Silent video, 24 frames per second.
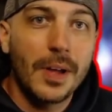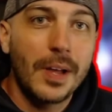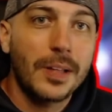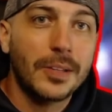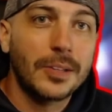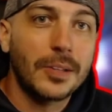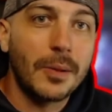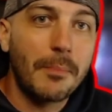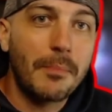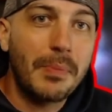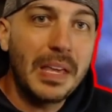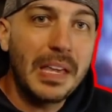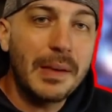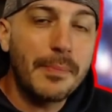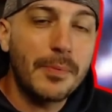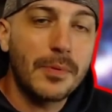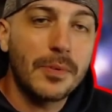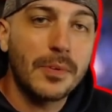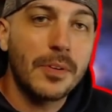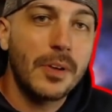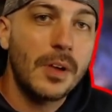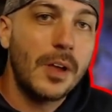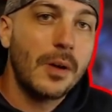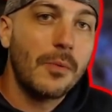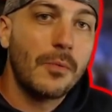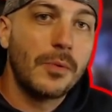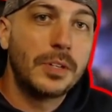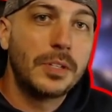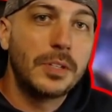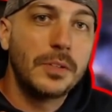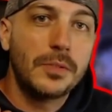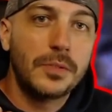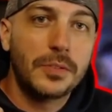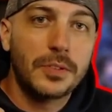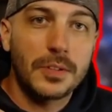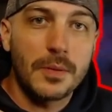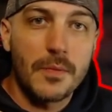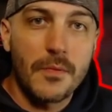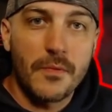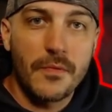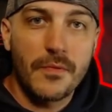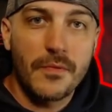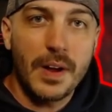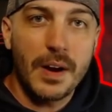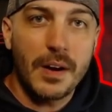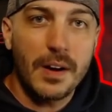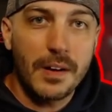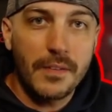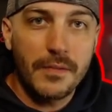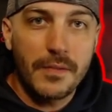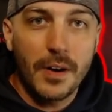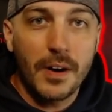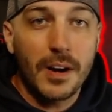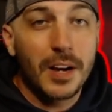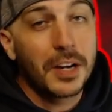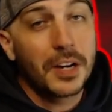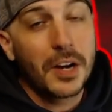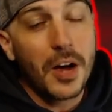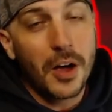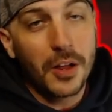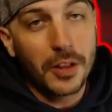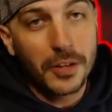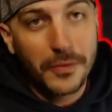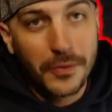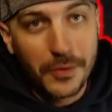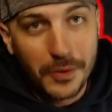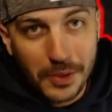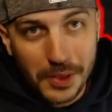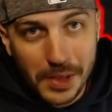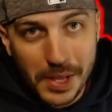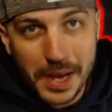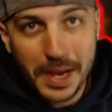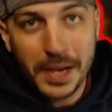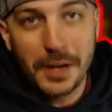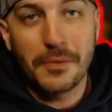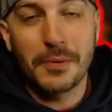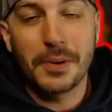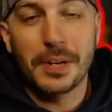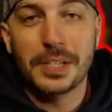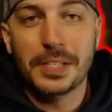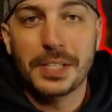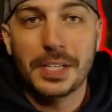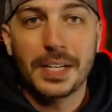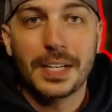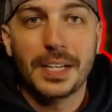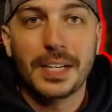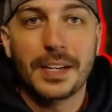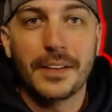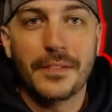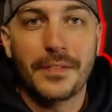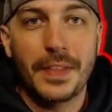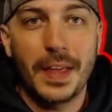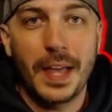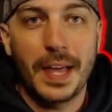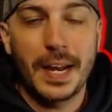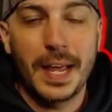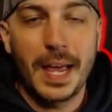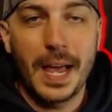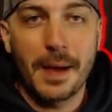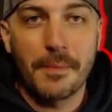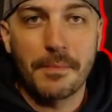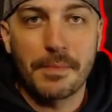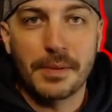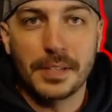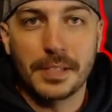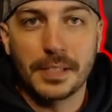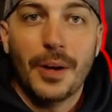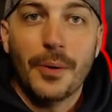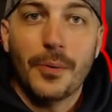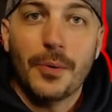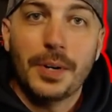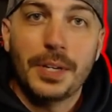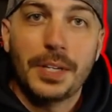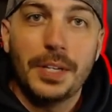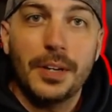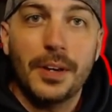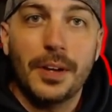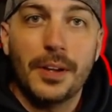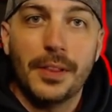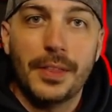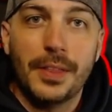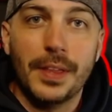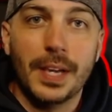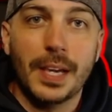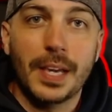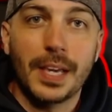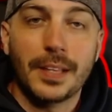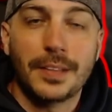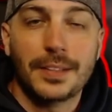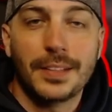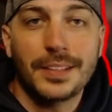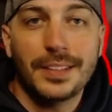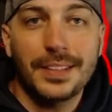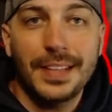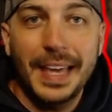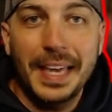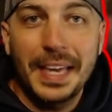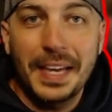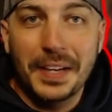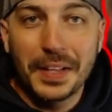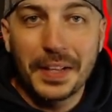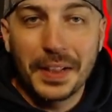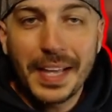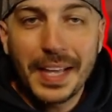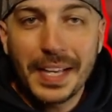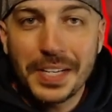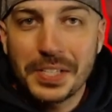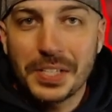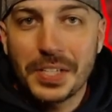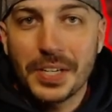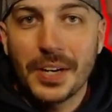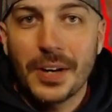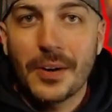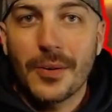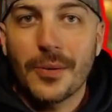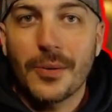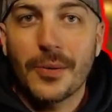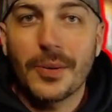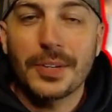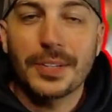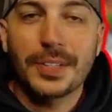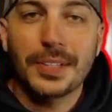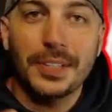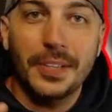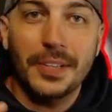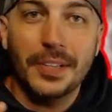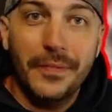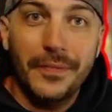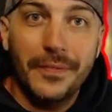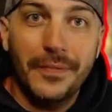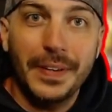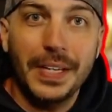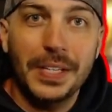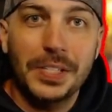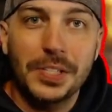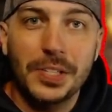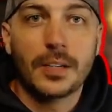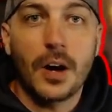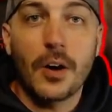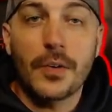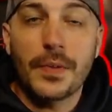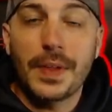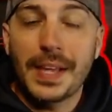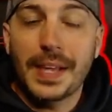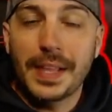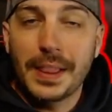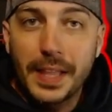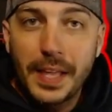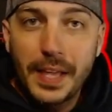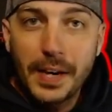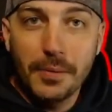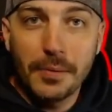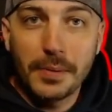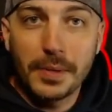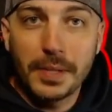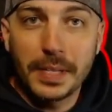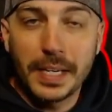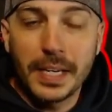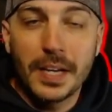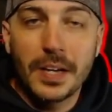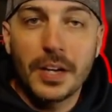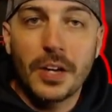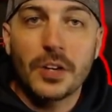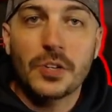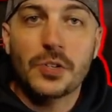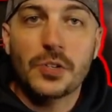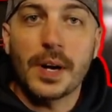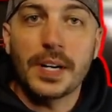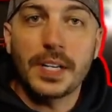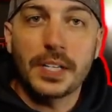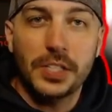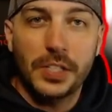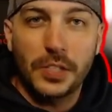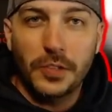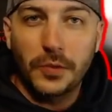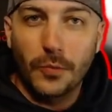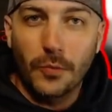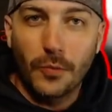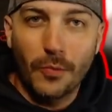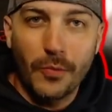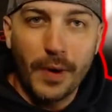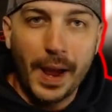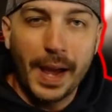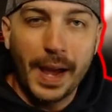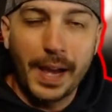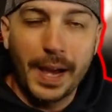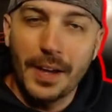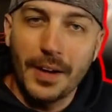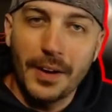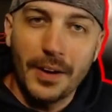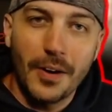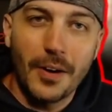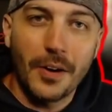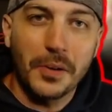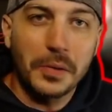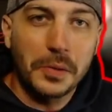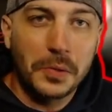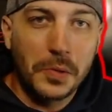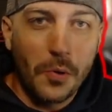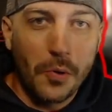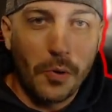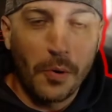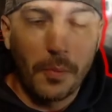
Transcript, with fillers: some people would use some very, very colorful language if that happened. What do y'all think? Is this a glitch or is this a feature? Are they literally trying to just wreck hardcore